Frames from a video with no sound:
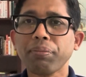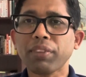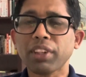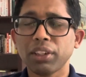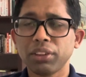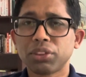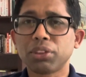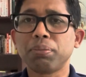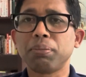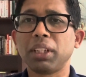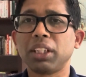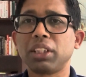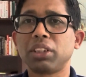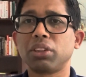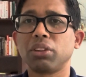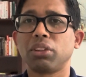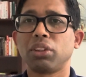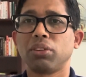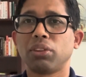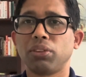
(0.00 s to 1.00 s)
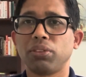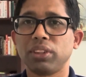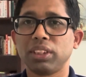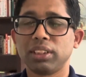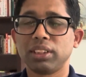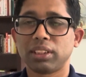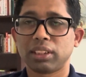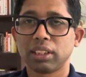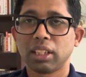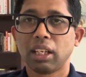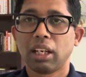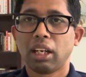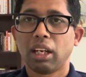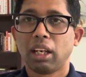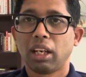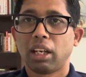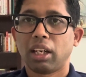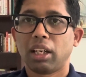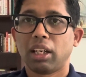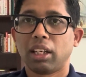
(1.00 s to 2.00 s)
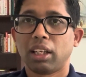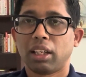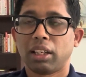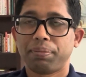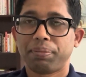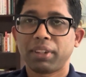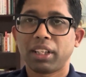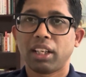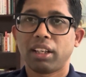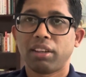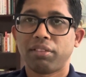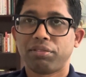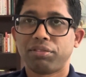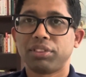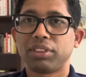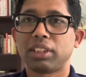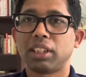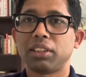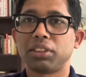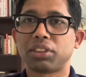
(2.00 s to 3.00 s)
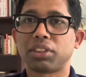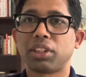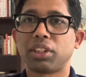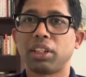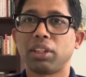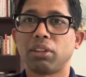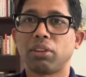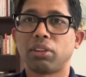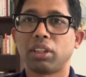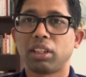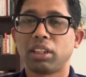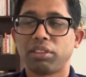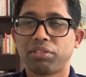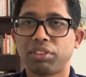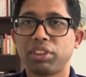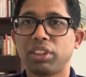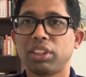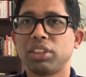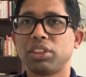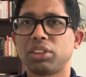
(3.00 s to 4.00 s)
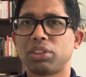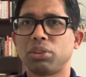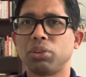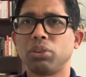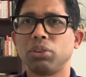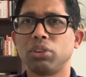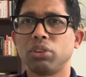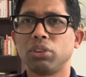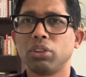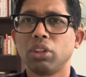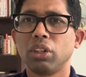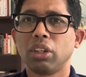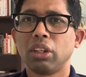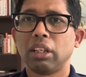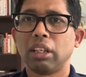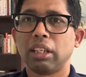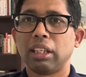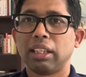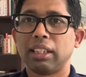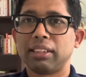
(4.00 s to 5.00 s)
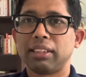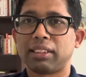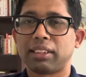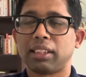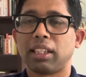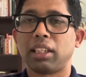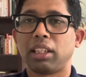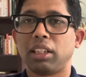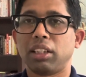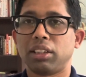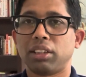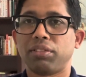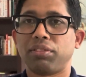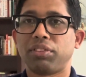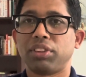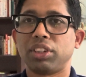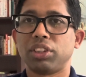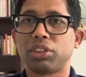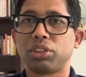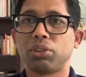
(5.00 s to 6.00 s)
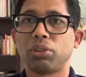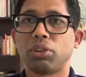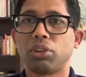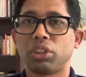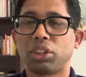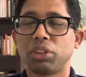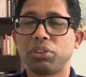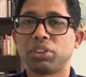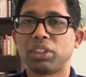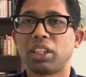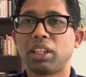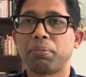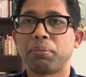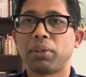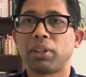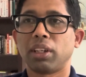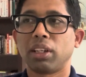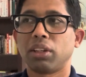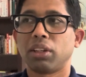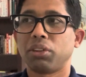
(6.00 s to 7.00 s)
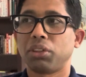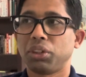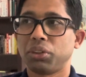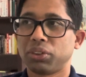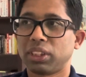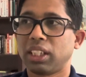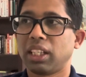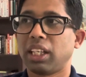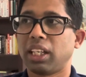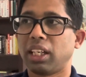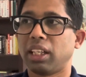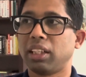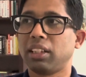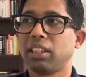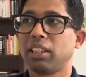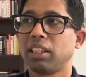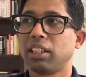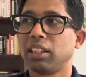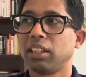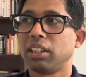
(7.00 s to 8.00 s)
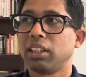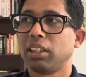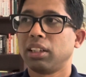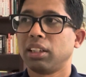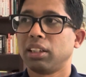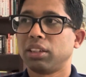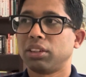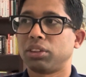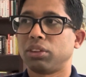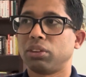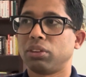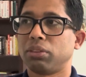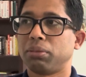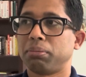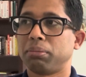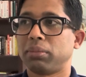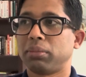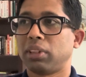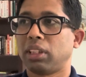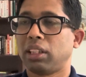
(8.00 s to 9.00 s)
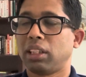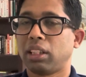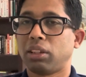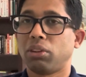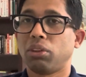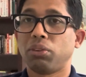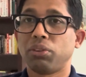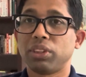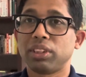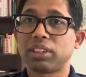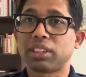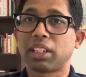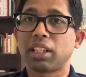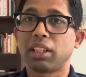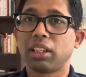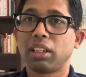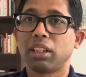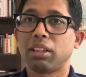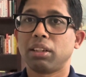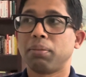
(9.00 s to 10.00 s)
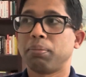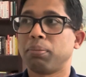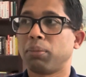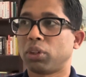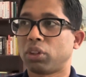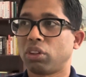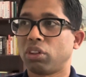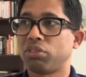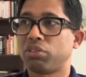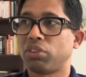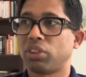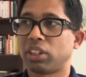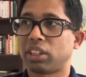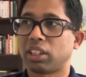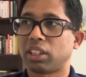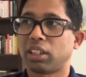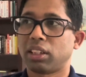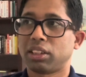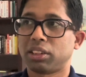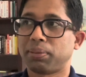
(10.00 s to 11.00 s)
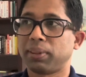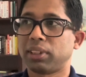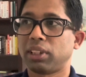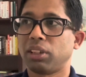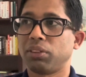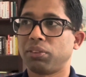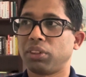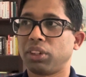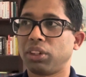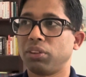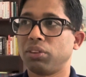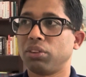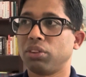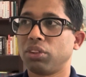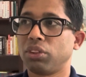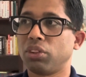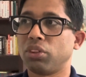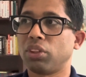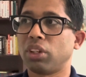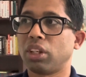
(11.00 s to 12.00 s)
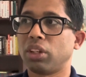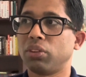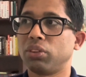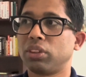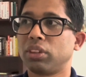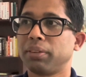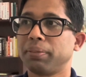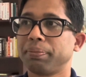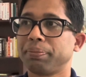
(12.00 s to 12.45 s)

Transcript: So make sure you always have sunscreen on. And if it is too sunny, if it is too hot, use an umbrella or use a hat. So, and always carry a bottle of water, especially when you go out.